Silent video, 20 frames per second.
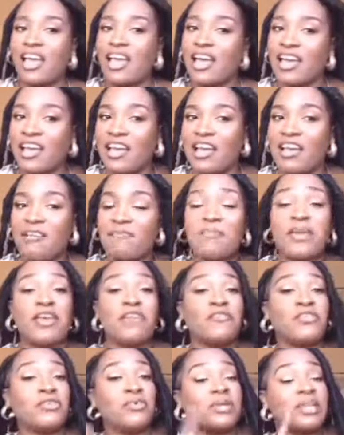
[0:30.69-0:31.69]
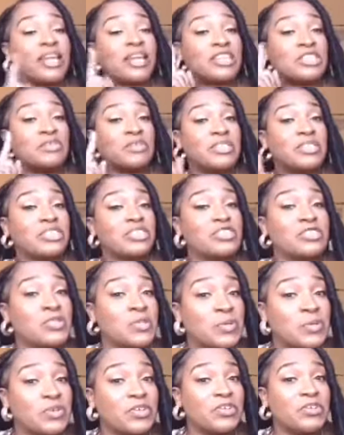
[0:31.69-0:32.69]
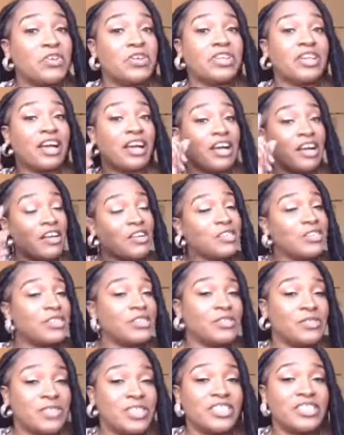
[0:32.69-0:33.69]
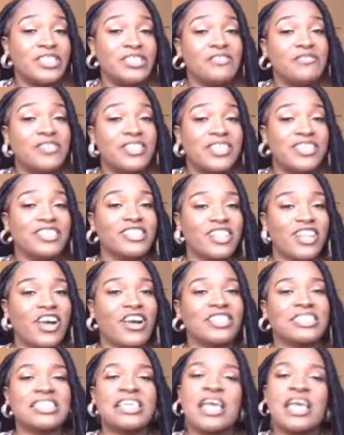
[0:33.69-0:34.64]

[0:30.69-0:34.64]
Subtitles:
If you would like to watch a tutorial on how to achieve these locks,